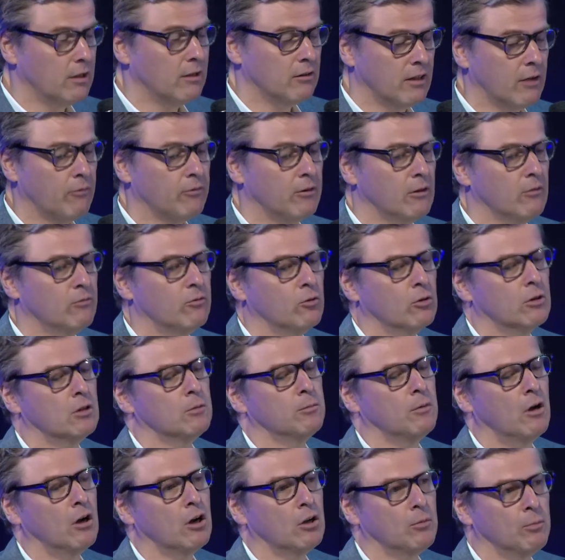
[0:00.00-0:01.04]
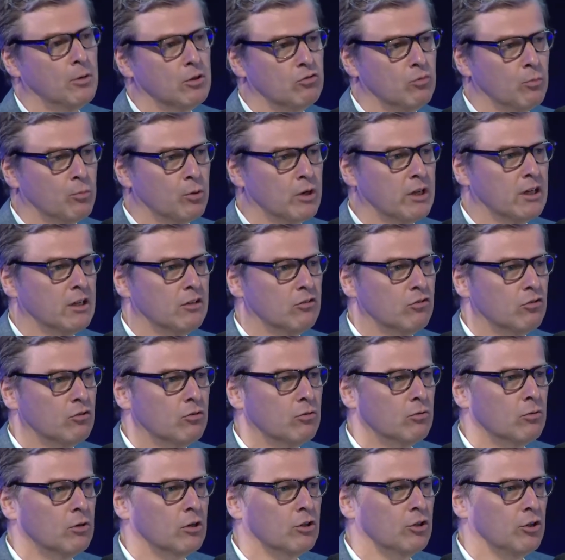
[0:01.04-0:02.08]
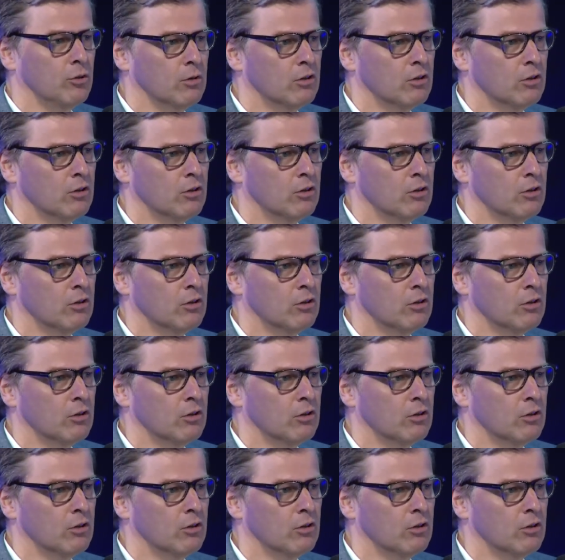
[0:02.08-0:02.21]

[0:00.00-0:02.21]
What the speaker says: definitely for that market, but to bring it to a